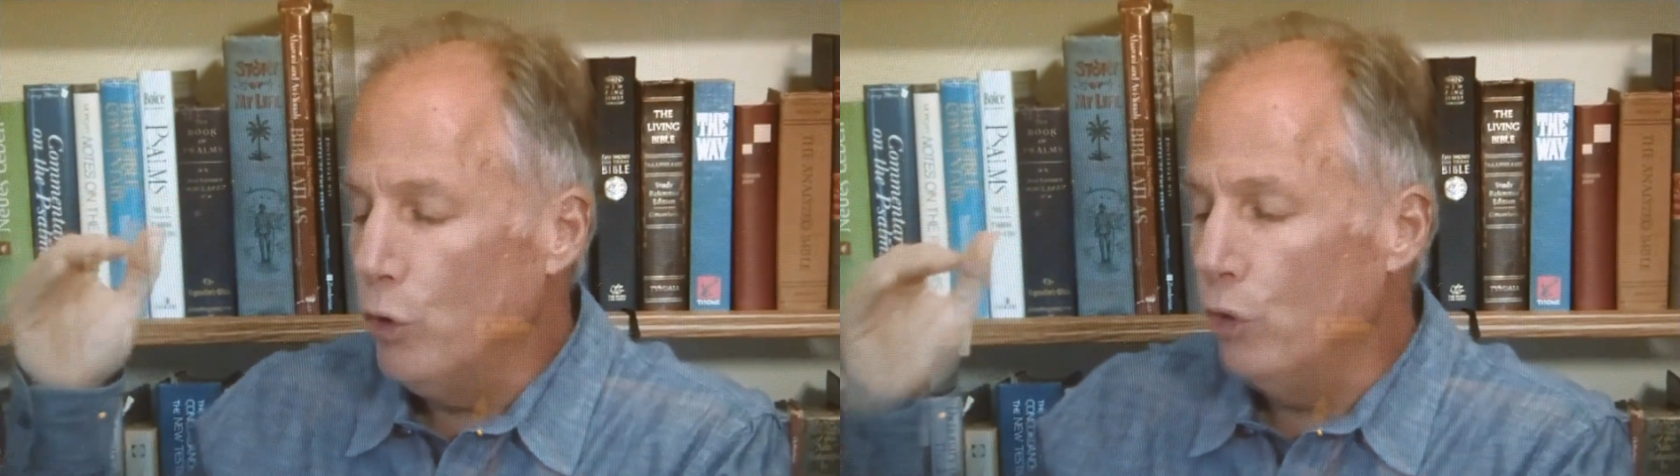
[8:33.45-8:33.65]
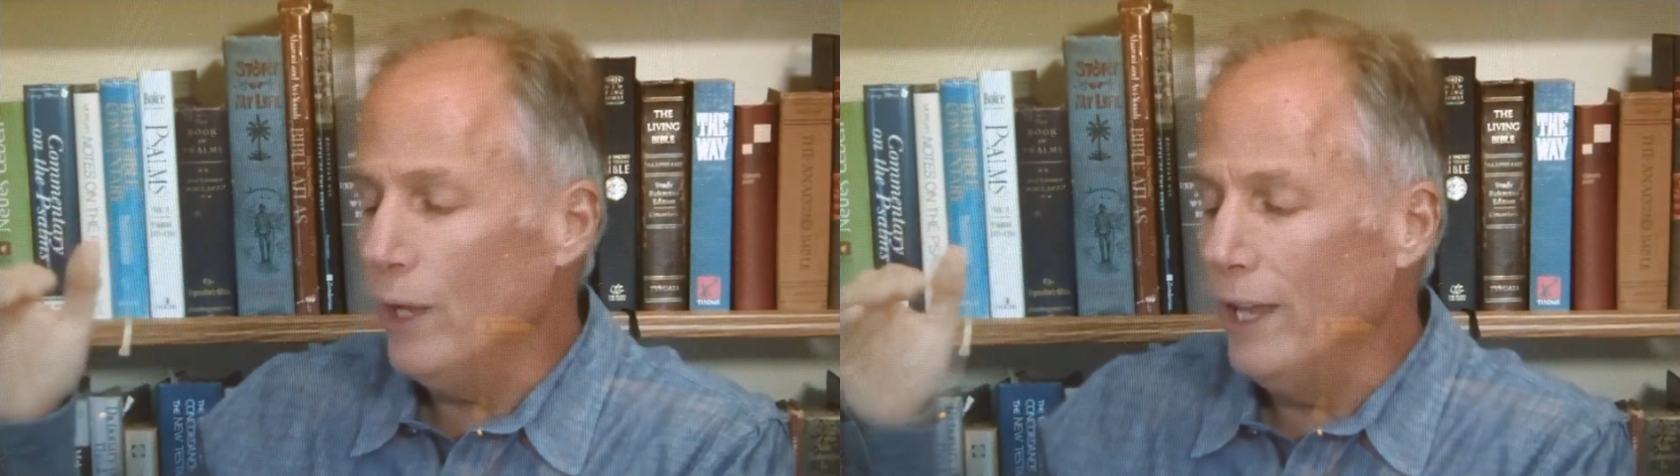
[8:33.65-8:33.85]

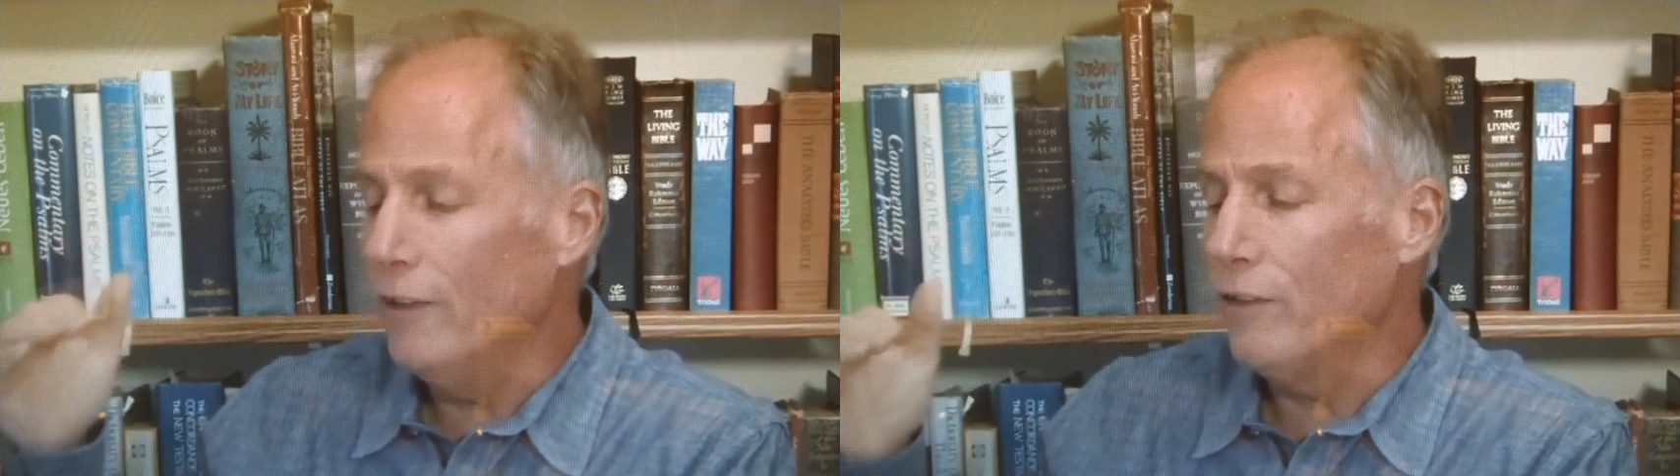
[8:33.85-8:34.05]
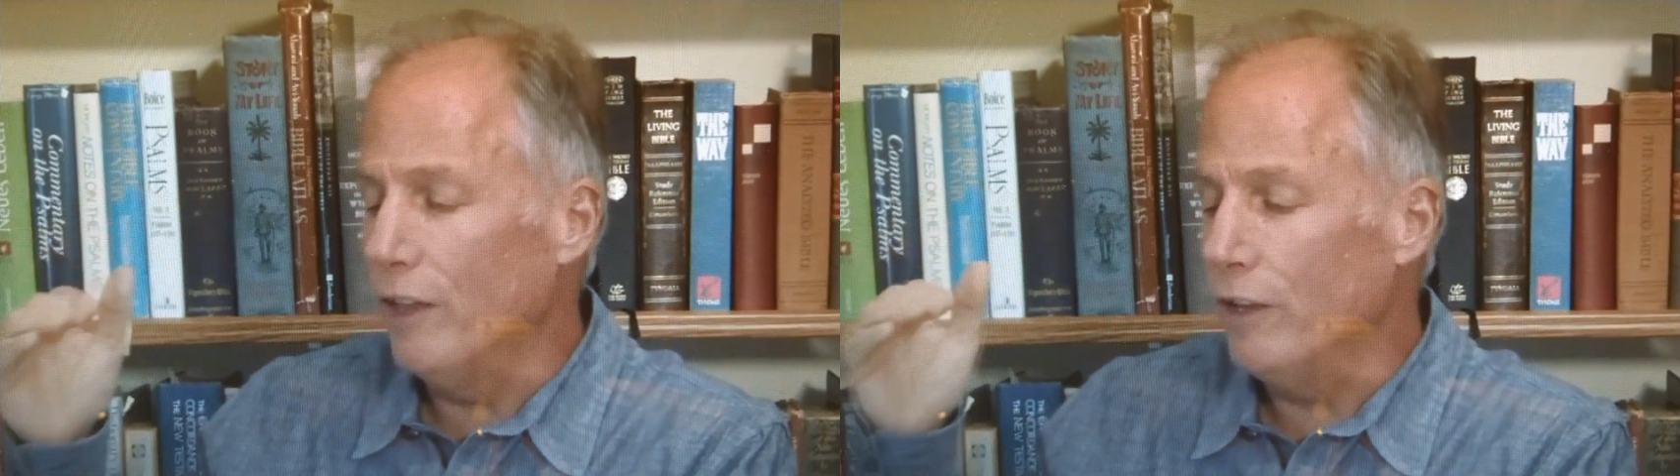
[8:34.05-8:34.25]
who
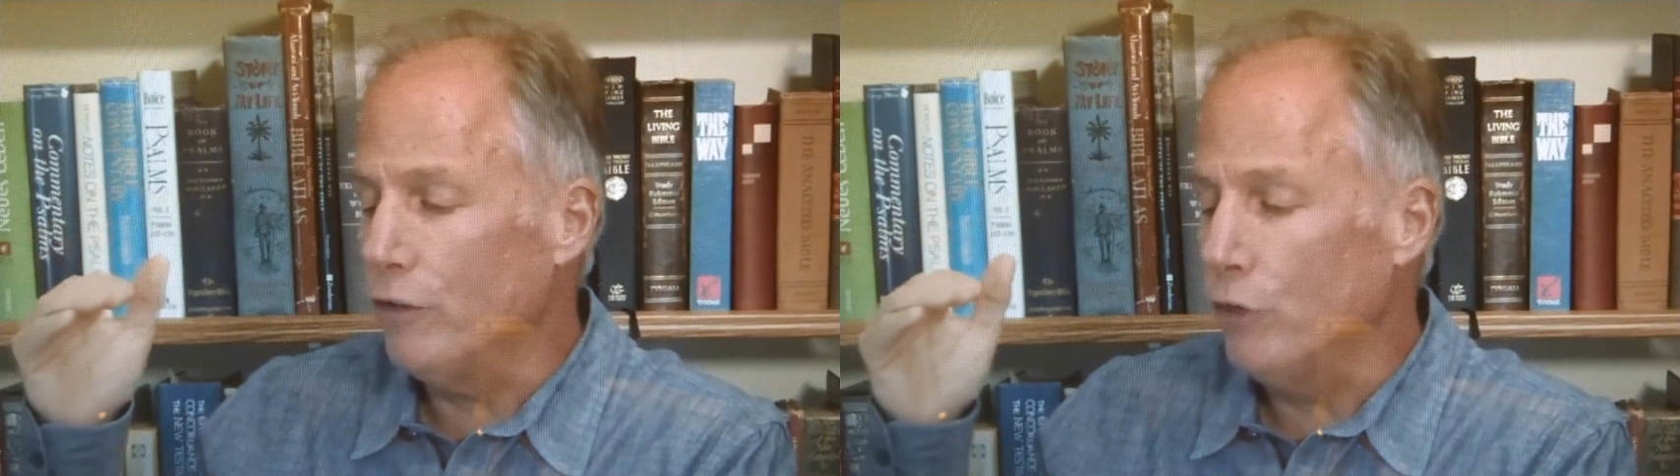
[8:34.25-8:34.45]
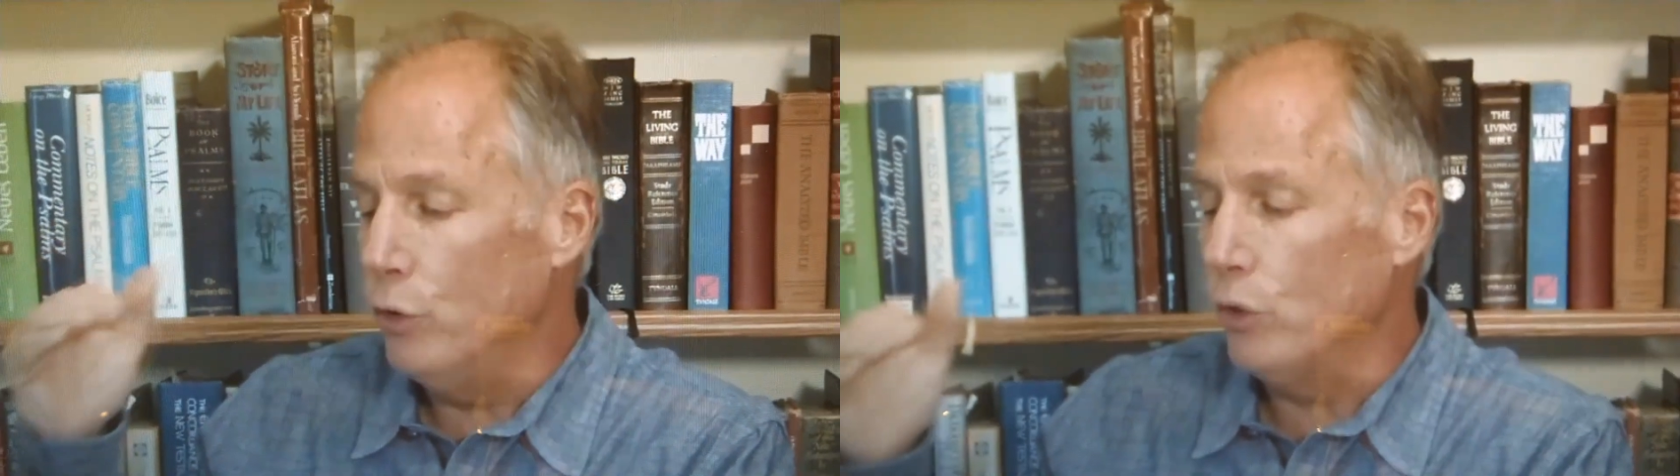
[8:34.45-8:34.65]
is
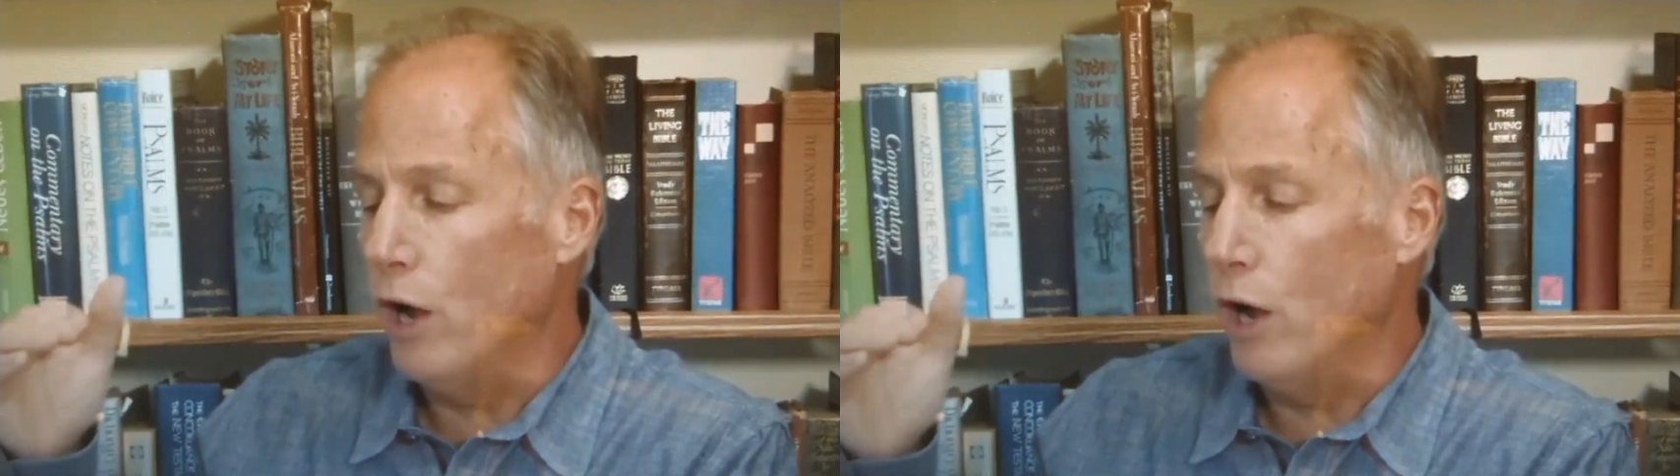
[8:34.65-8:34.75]
this who